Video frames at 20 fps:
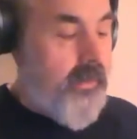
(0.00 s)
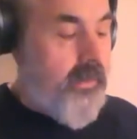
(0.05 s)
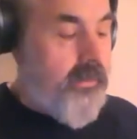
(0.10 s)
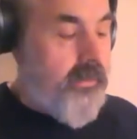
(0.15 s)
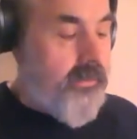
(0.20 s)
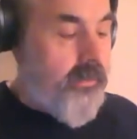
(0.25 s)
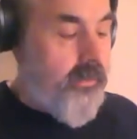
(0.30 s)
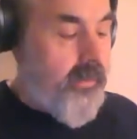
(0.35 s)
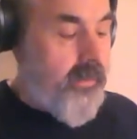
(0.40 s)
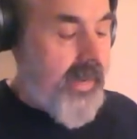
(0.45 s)

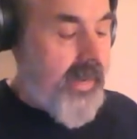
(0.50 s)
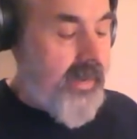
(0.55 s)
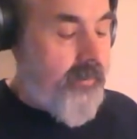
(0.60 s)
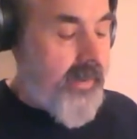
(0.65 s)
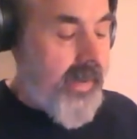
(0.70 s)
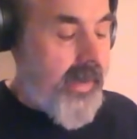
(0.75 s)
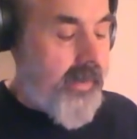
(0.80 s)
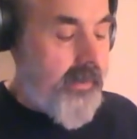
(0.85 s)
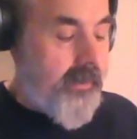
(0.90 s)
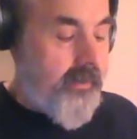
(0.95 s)
So A
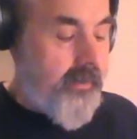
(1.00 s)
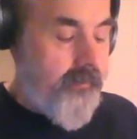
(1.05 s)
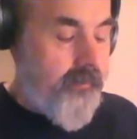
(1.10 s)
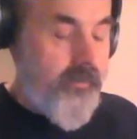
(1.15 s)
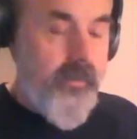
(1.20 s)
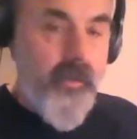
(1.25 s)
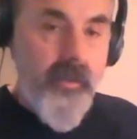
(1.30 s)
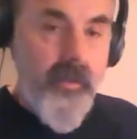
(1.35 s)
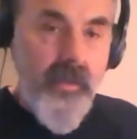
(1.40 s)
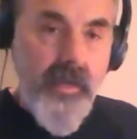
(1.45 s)
minor
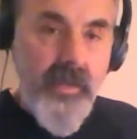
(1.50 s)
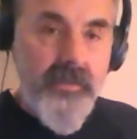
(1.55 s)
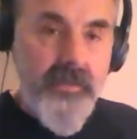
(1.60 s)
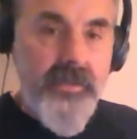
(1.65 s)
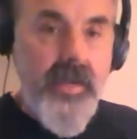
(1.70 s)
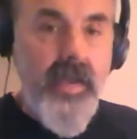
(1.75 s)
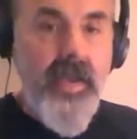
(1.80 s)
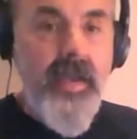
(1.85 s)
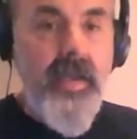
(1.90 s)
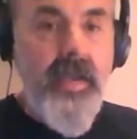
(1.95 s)
has
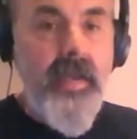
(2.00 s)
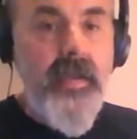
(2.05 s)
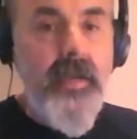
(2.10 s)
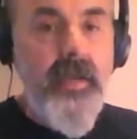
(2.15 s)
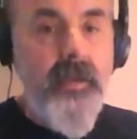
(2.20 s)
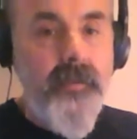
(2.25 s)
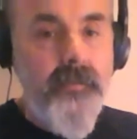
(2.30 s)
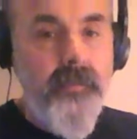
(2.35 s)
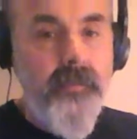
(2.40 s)
an A,